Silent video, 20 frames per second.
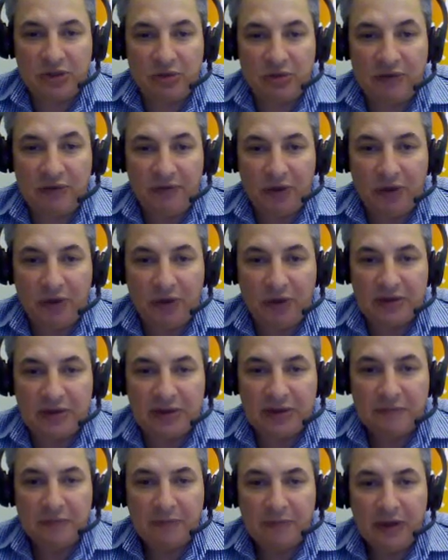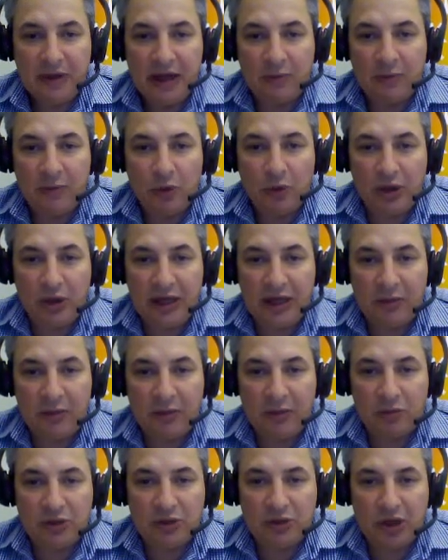3 folders and work out
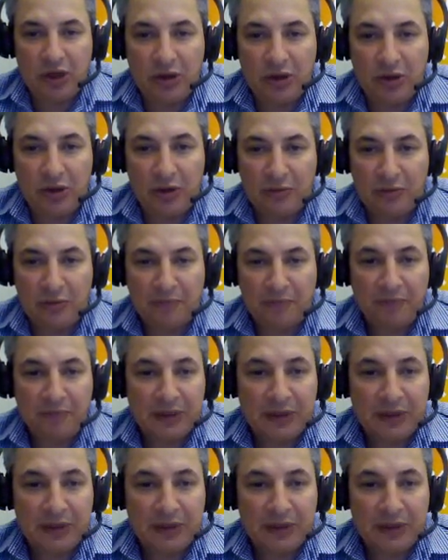what was going on.